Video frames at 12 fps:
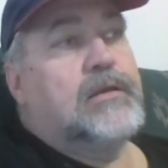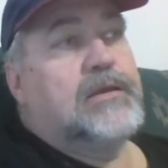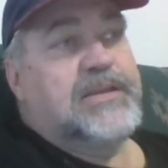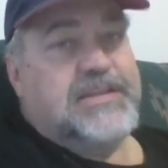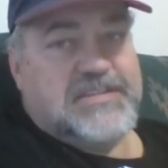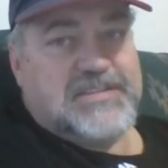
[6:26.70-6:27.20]

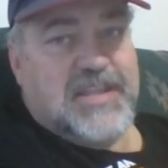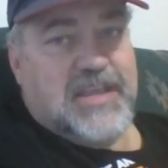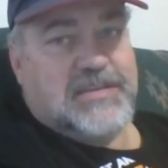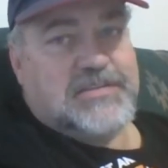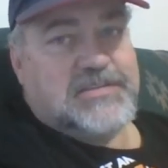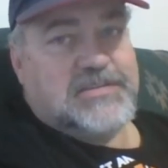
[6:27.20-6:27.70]

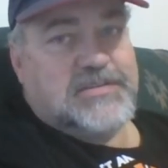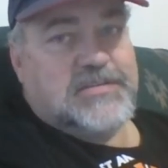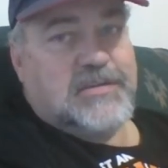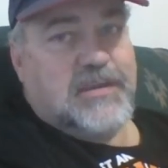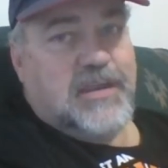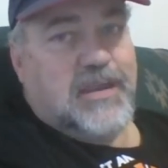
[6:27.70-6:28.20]
istes,
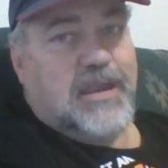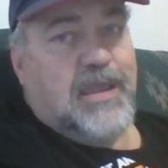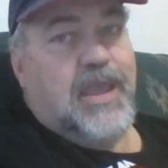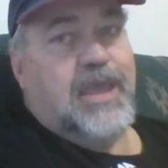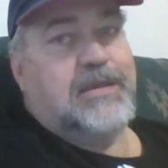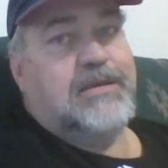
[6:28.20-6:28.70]

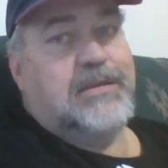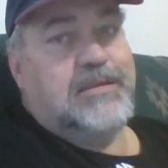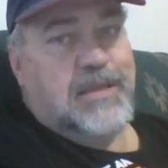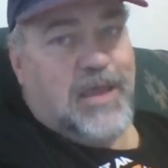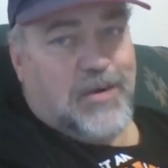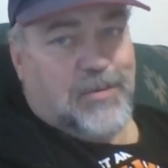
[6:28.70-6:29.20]
and
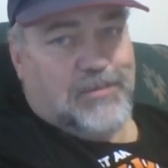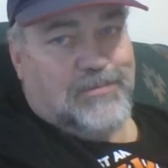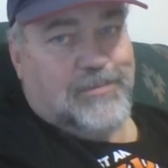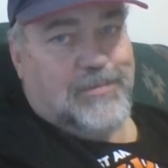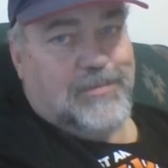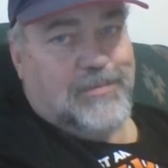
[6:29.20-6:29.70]
yero
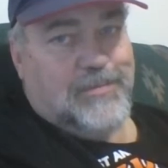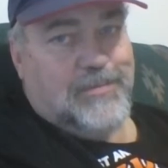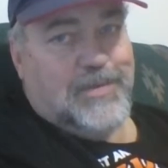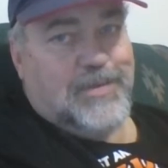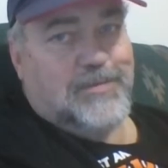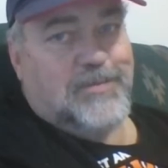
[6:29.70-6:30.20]

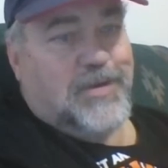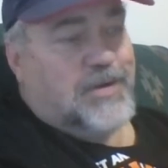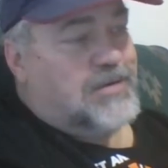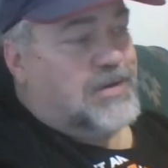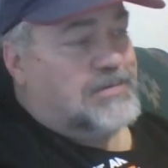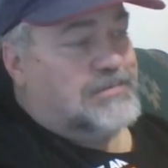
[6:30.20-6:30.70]
in the
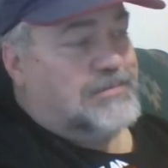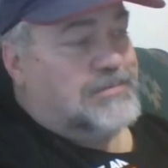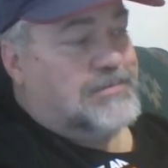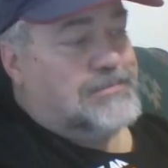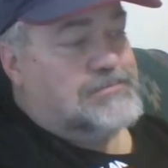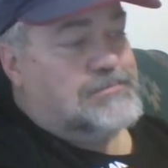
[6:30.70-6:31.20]
preterite.
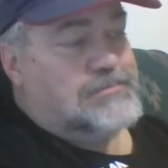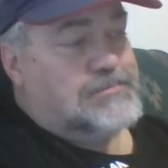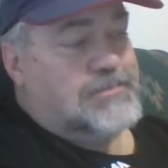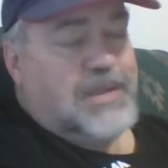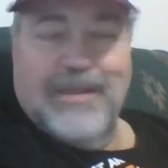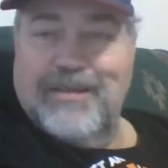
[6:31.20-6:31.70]

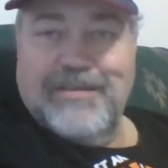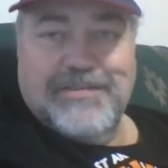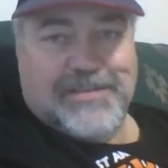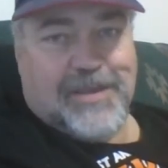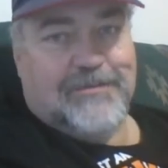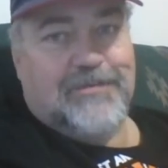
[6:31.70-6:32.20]

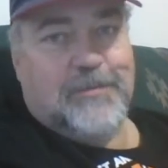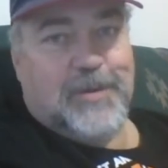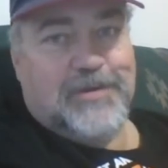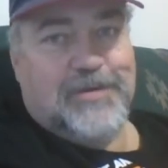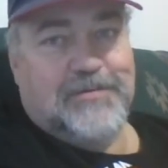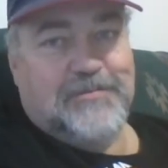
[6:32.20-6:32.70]
Sound
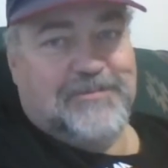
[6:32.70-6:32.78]
familiar?